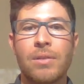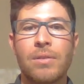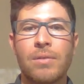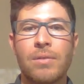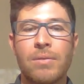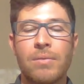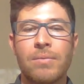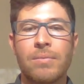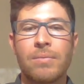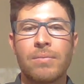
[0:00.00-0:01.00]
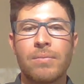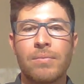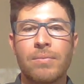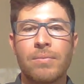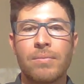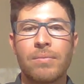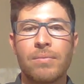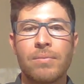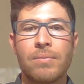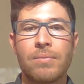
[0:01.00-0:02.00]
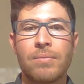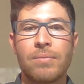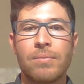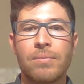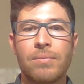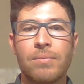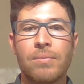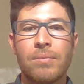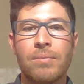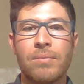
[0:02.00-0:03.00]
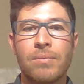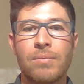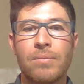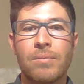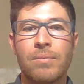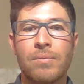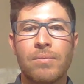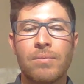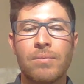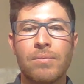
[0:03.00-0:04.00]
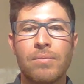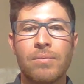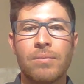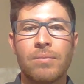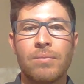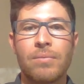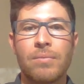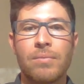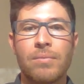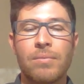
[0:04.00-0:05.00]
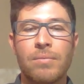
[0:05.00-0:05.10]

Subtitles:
No words are spoken by the person on screen.